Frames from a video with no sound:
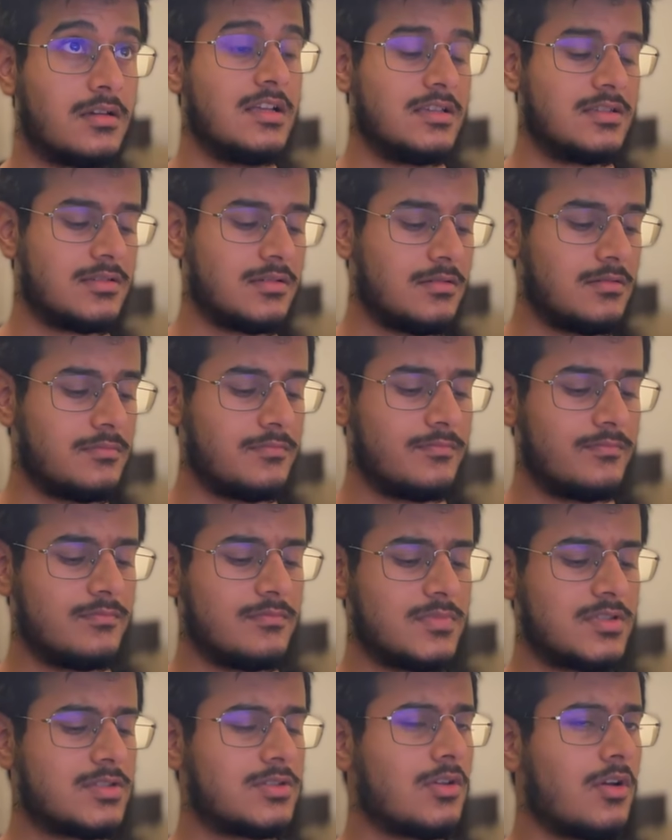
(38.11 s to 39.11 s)
So
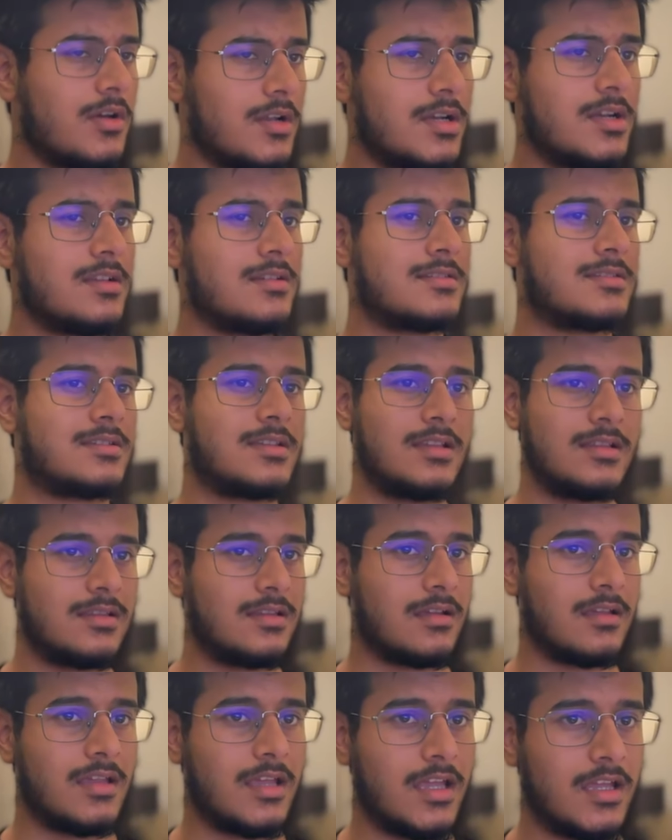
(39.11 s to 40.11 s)
Sonnet is still the
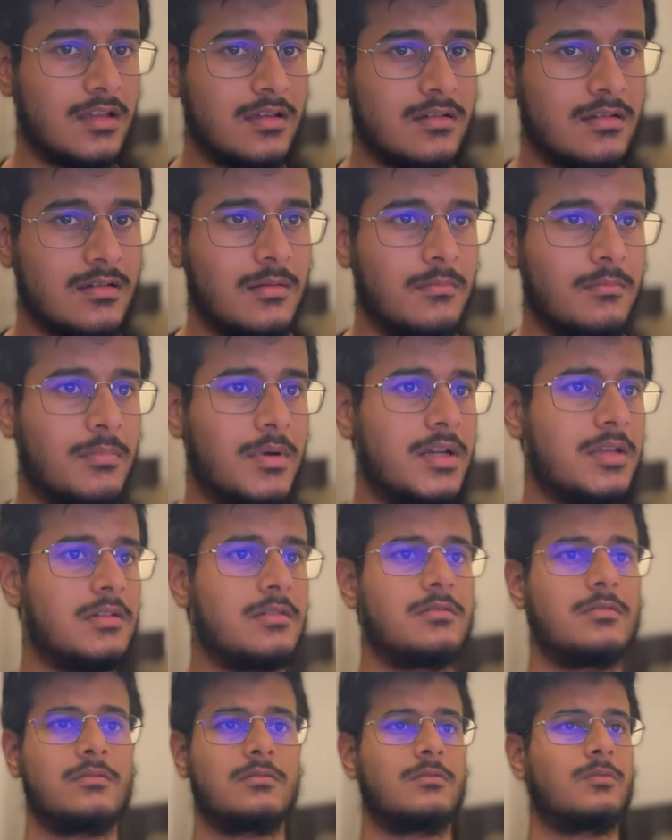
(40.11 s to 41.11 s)
king, but
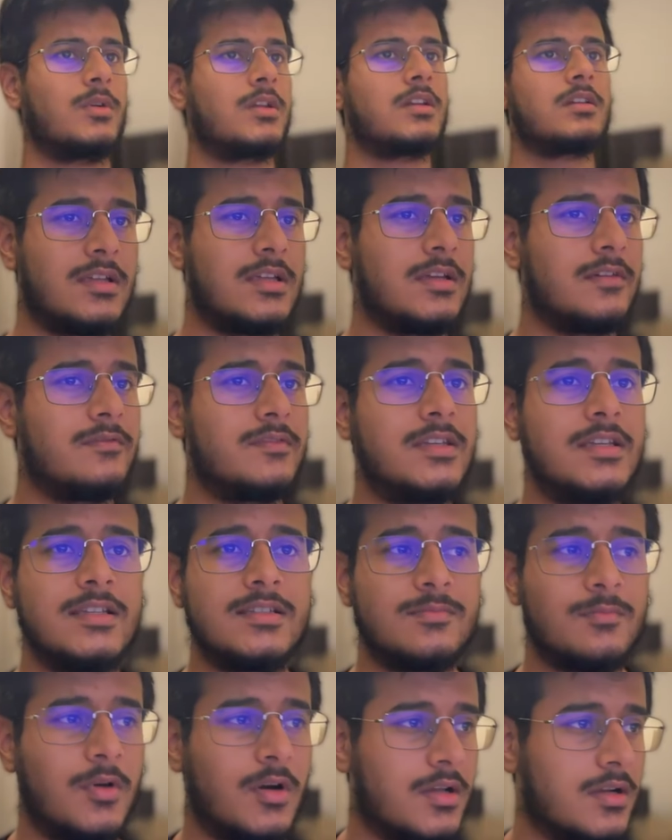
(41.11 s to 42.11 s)
you want to give these
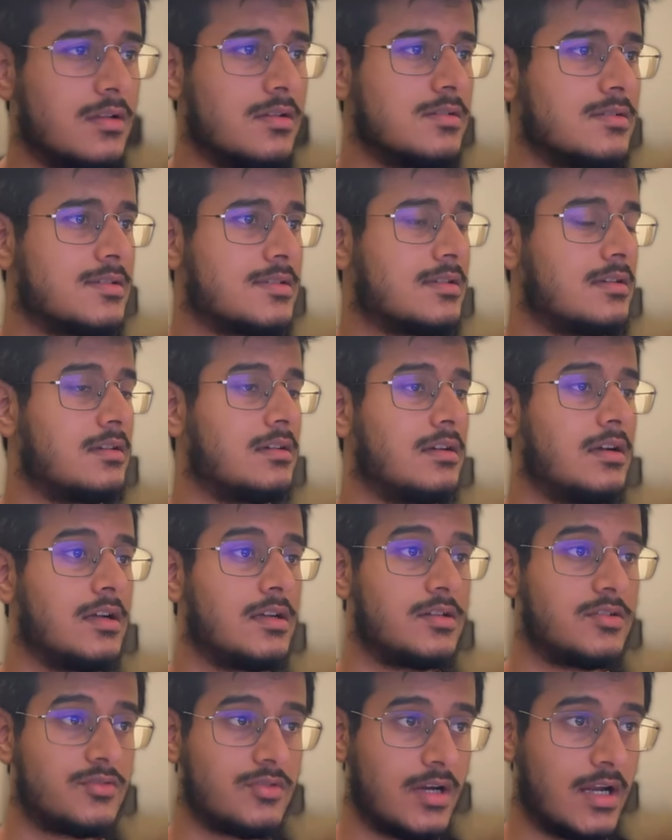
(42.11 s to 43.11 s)
models a
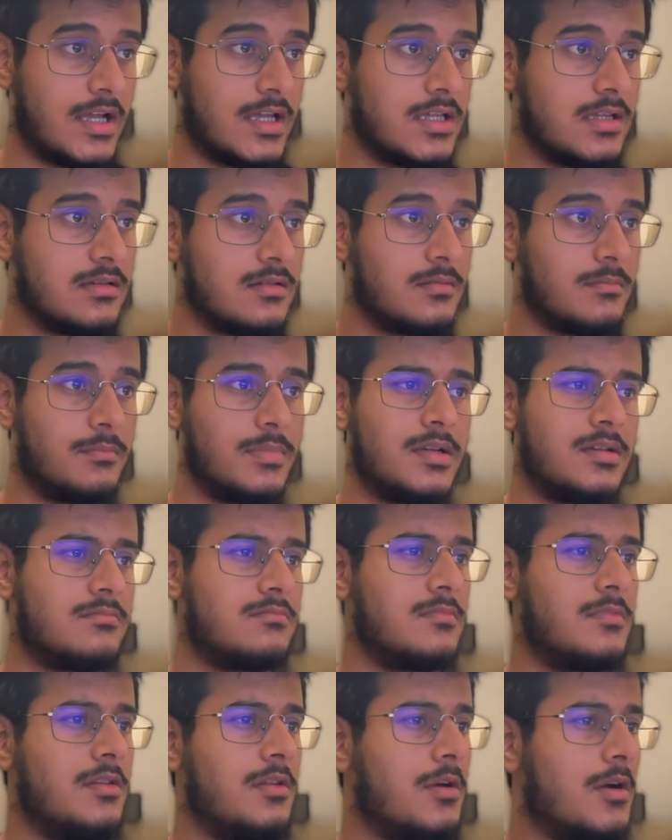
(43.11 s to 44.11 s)
try, but
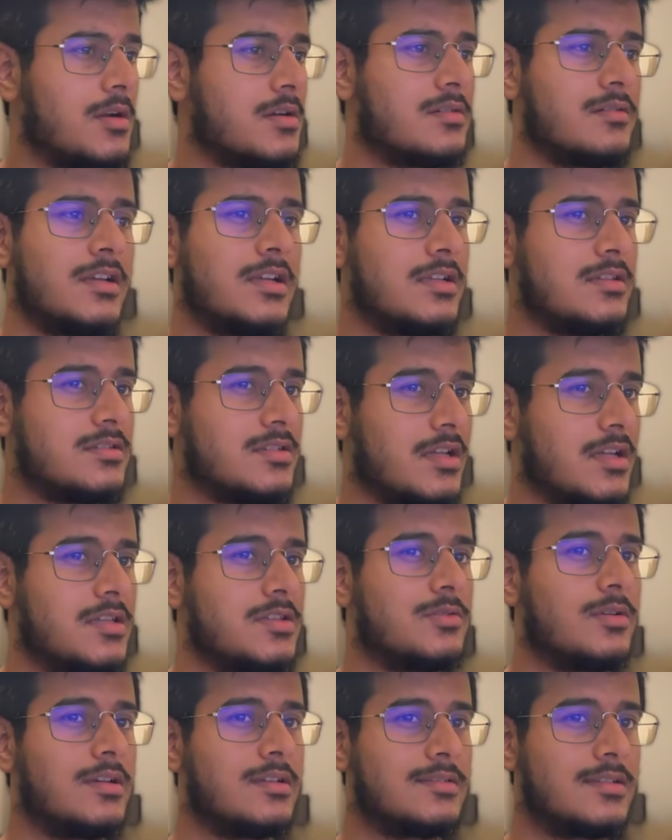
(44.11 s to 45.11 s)
not really change
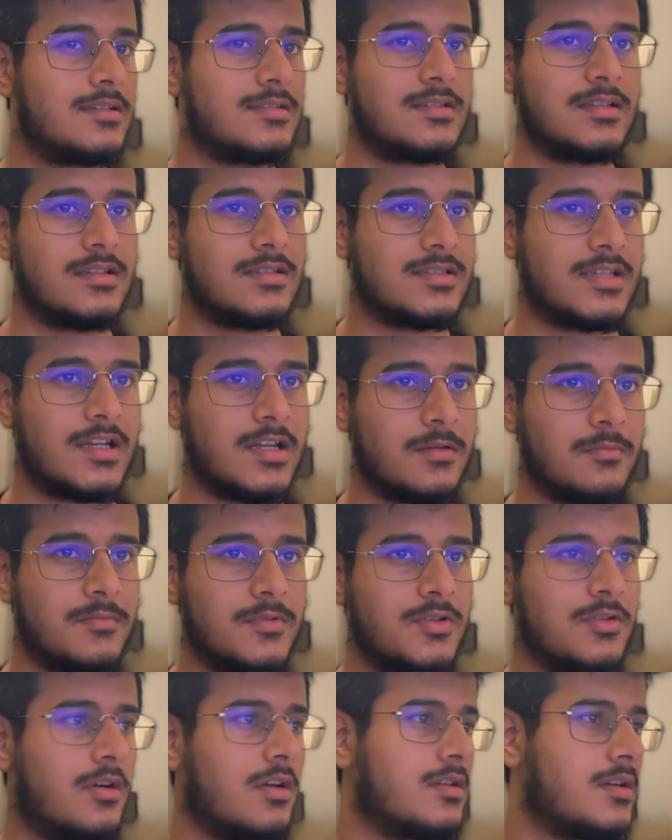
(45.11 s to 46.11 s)
your existing setup.
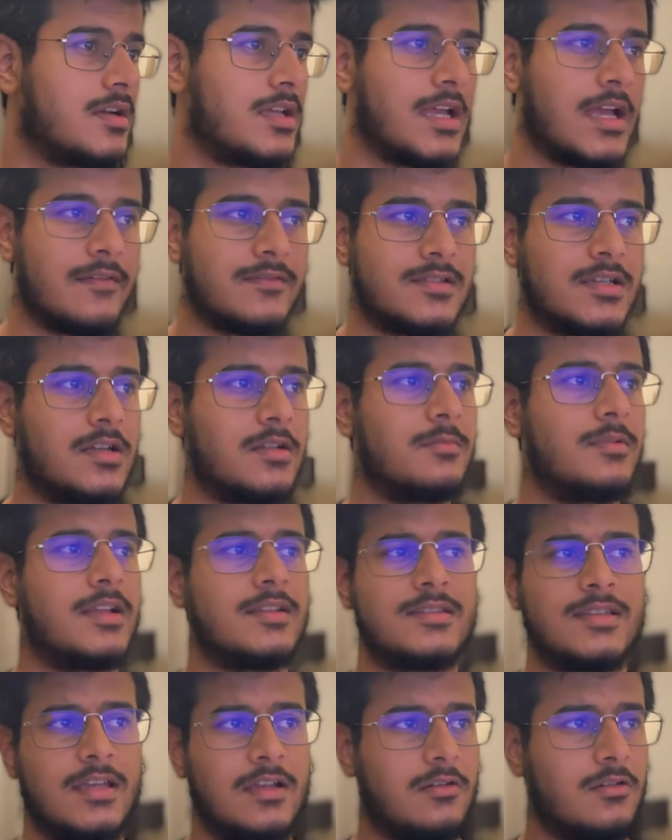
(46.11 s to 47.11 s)
You already have set up,
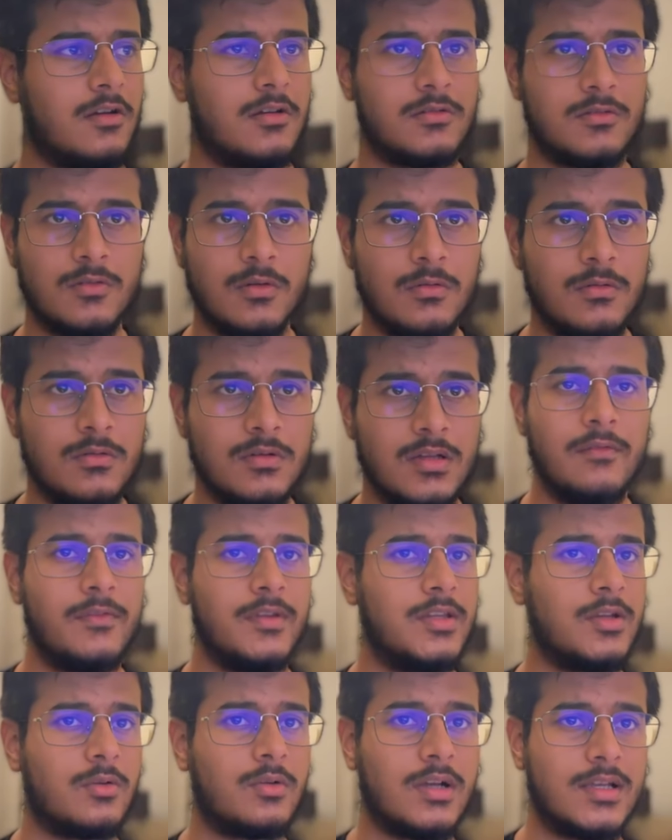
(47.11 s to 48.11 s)
let's say, Claude Code with
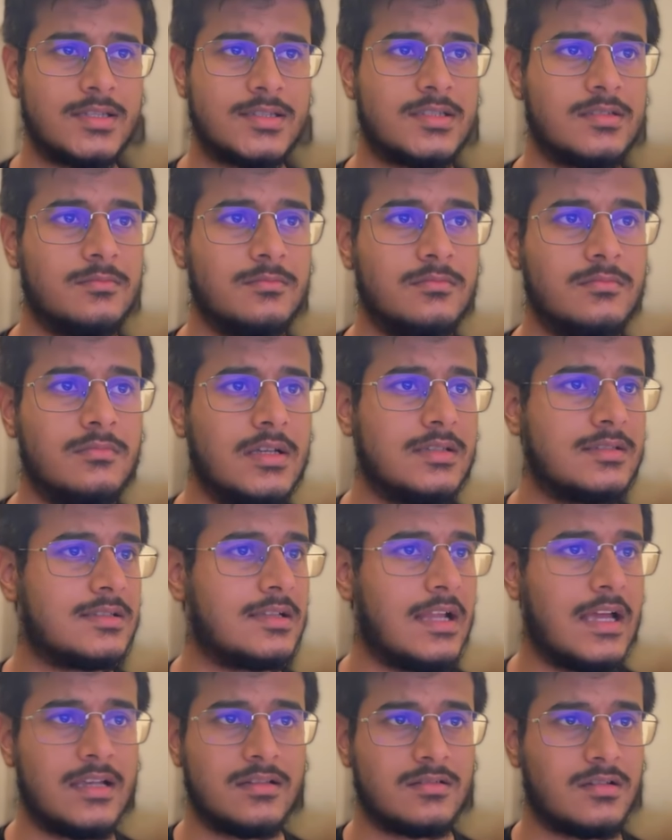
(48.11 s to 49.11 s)
your custom
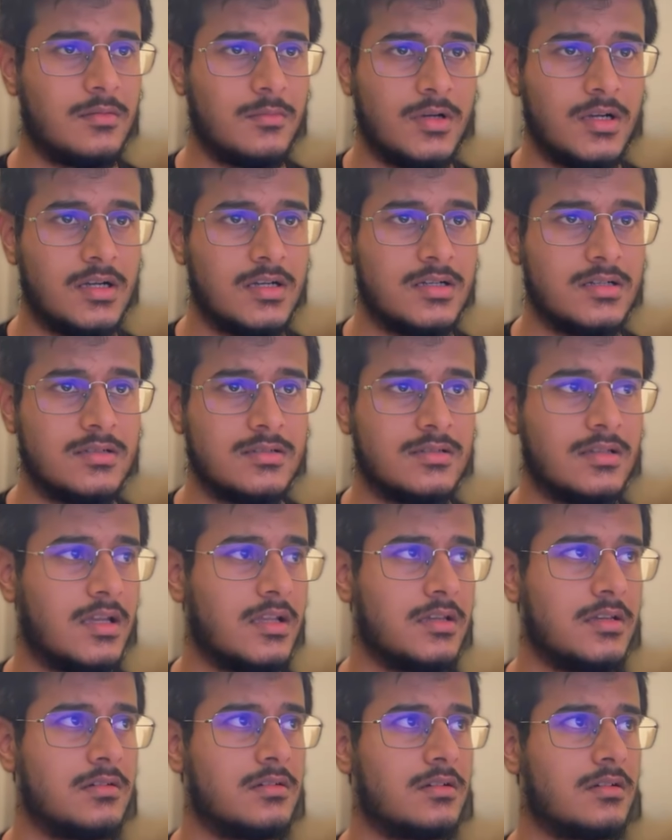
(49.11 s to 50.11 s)
slash commands
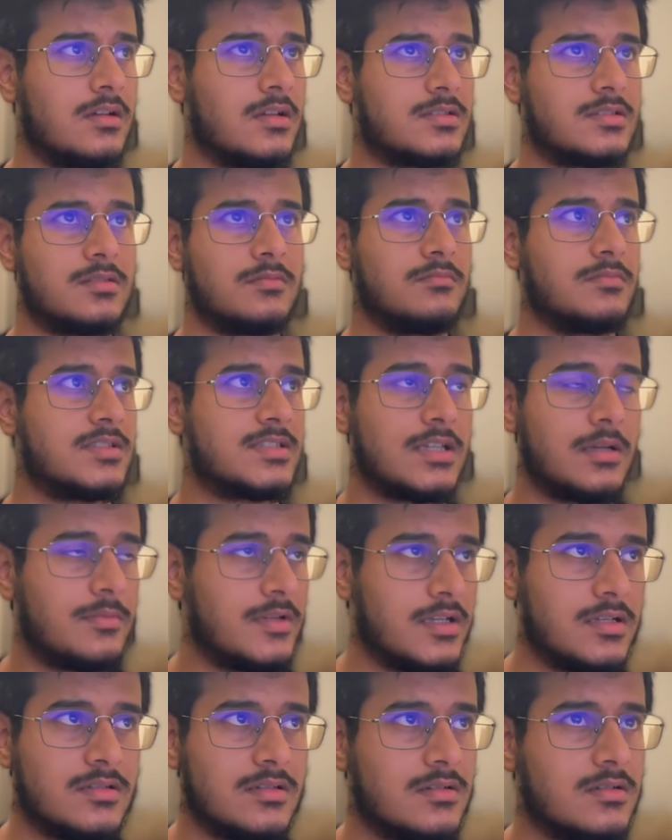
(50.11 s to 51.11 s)
and your custom sub
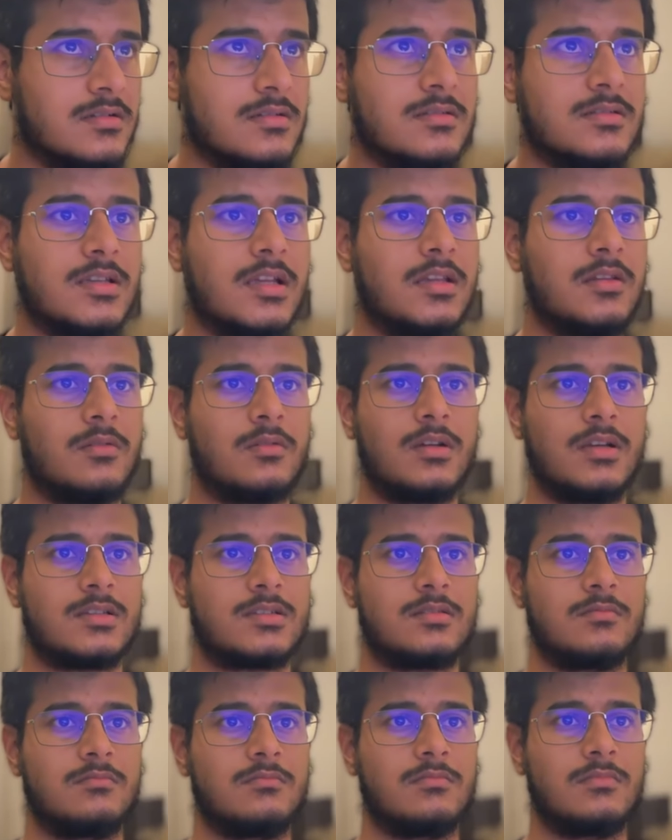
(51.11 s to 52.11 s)
agents and your
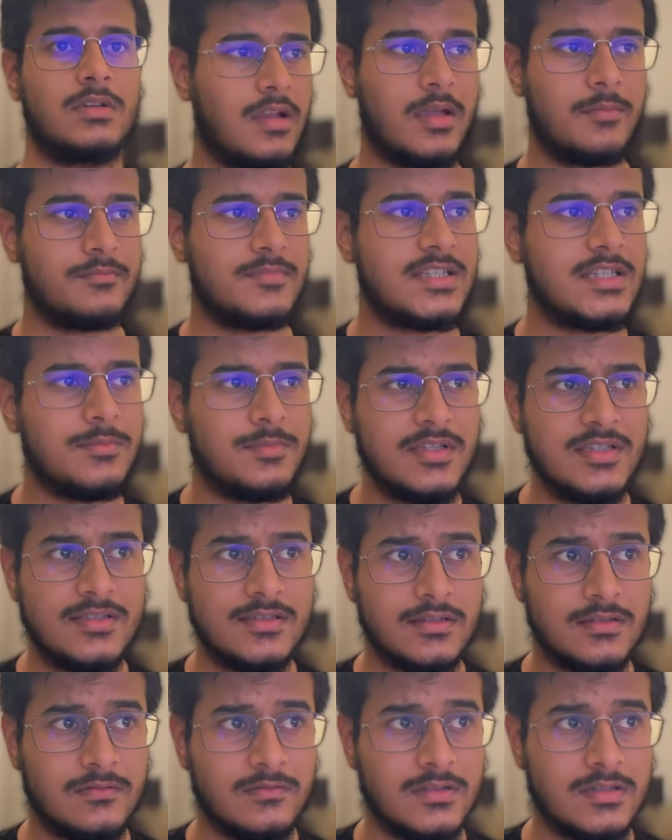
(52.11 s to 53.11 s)
custom MCP
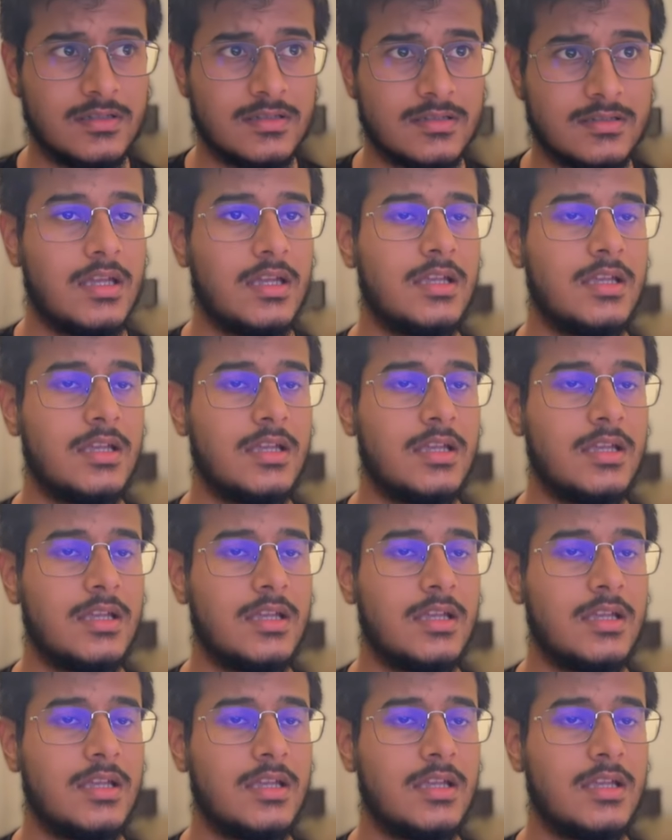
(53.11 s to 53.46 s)
servers.